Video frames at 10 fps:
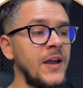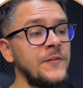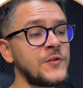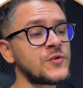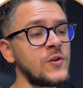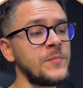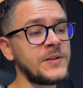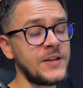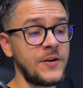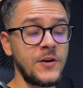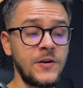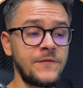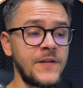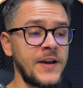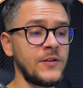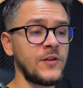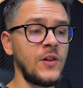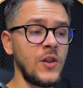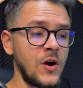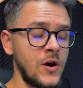And if you scroll a bit down, you're going to find a
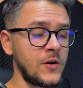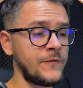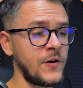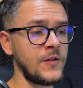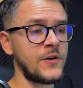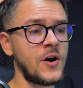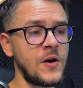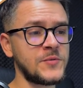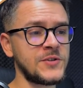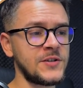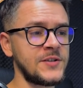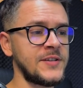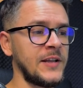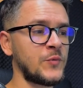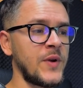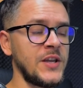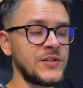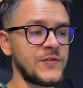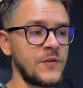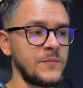lot of other options that
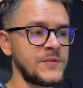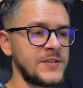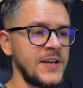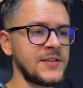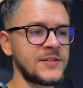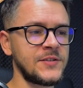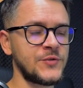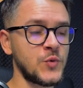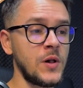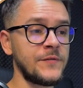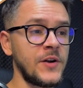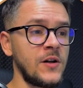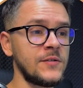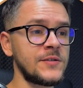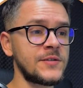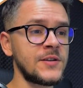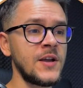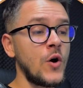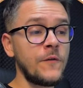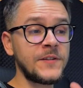range from $6 to $12
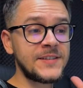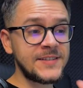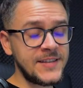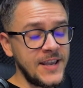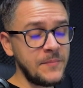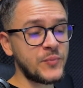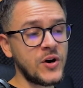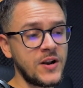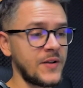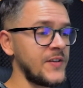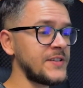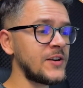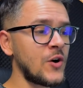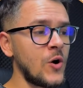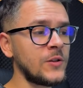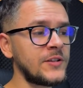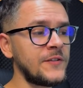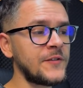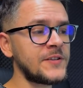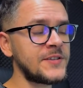of the same product. These are all
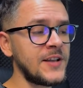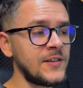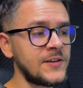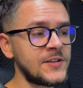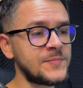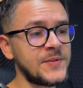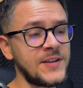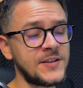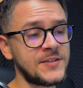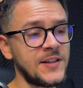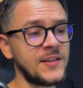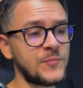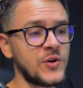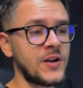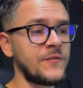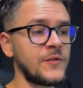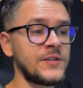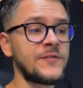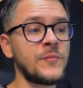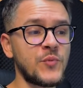different sellers, but they are selling the product for
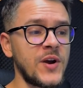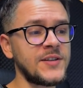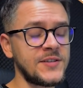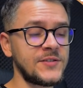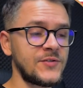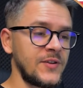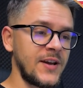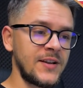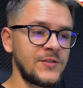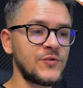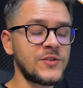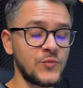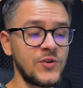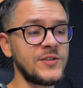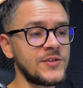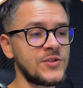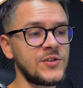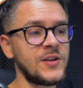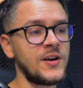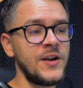different prices. So you got to do some research
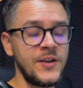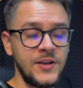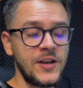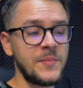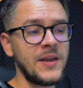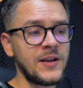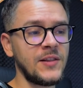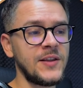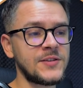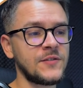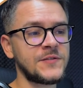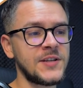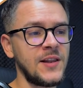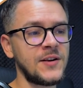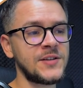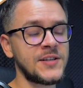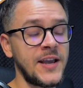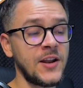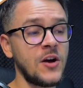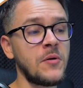in there. You're going to make a list of sellers
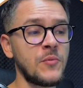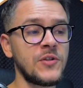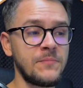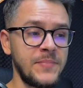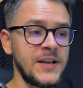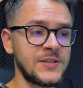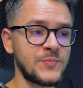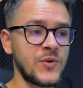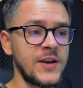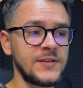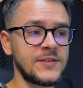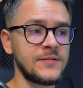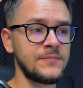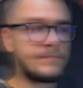and come up with the best price.